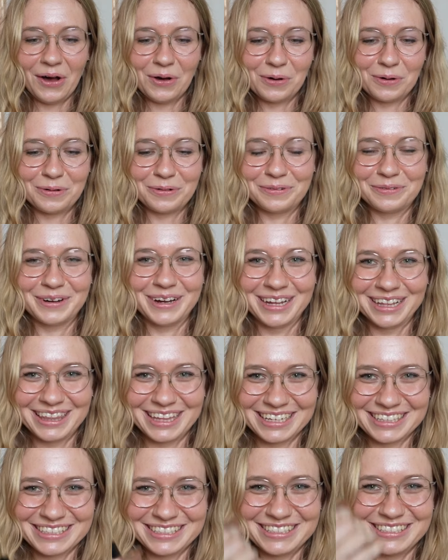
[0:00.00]
Oh wait,
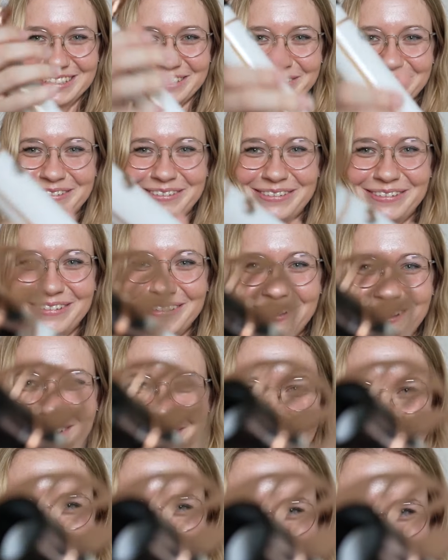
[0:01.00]
that's so cool
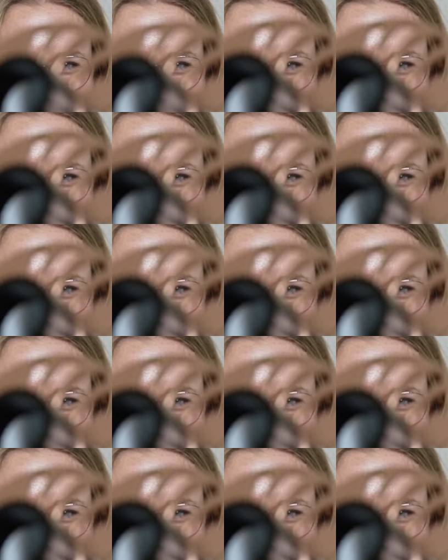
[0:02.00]
already.